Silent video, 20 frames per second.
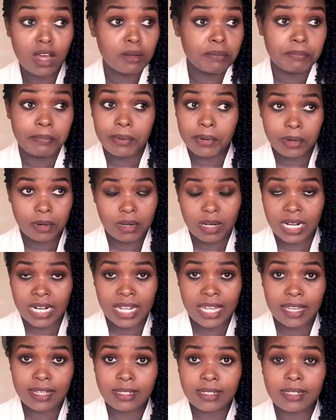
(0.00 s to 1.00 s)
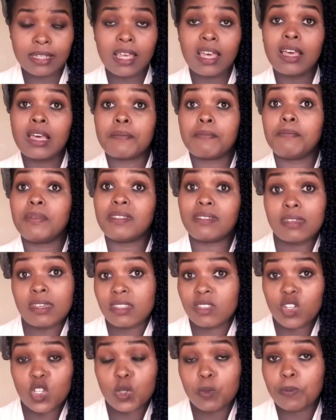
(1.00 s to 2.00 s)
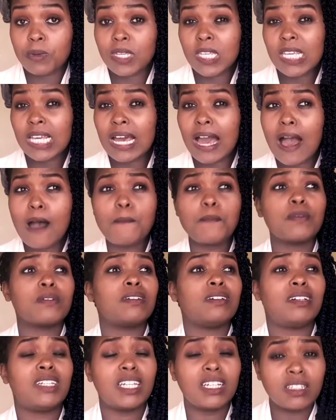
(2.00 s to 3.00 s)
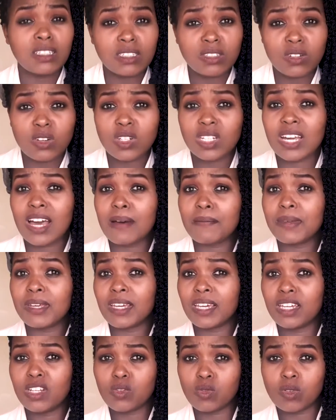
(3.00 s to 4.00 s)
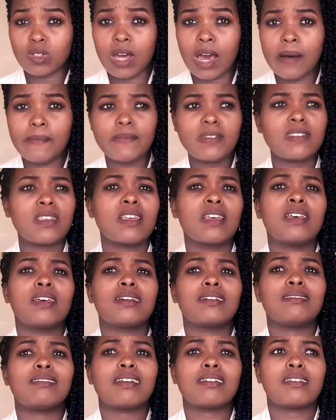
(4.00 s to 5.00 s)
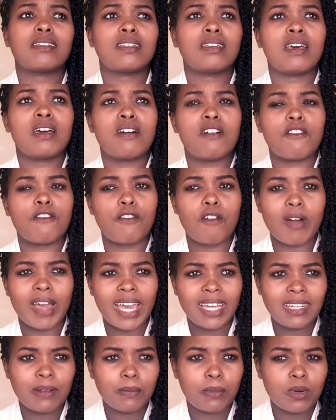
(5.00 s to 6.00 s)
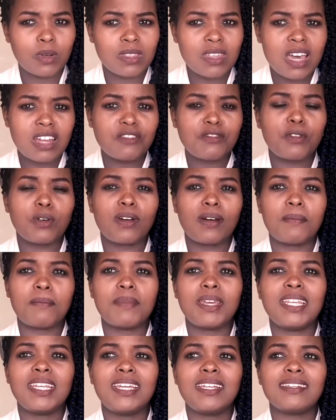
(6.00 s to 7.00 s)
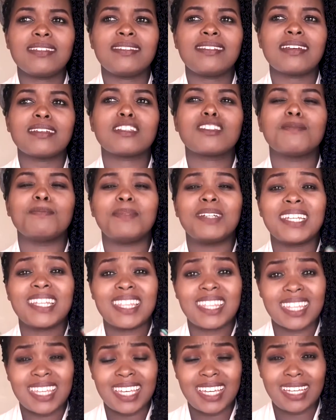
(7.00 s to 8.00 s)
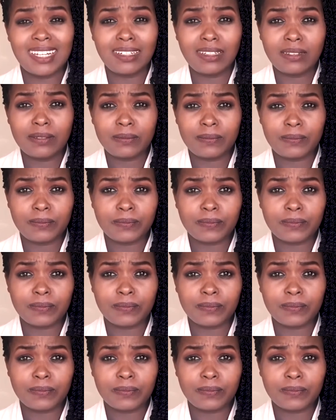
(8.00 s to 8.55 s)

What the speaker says: brokenness, business not picking up, deals not coming into terms. Just forget about that for a minute. Just breathe in,